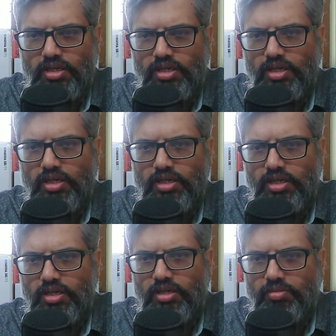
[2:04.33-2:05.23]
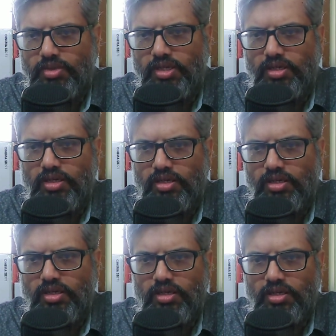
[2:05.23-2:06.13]
Data can be
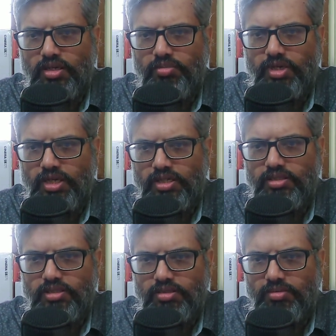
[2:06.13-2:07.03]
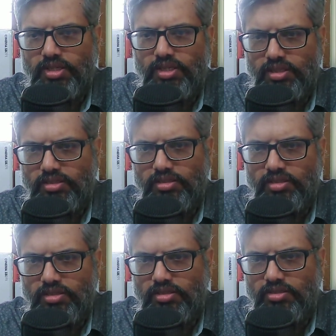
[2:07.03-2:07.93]
hidden and can't be accessed by
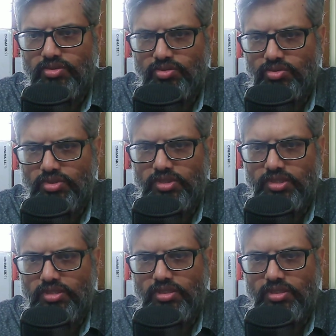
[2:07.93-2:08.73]
external sources.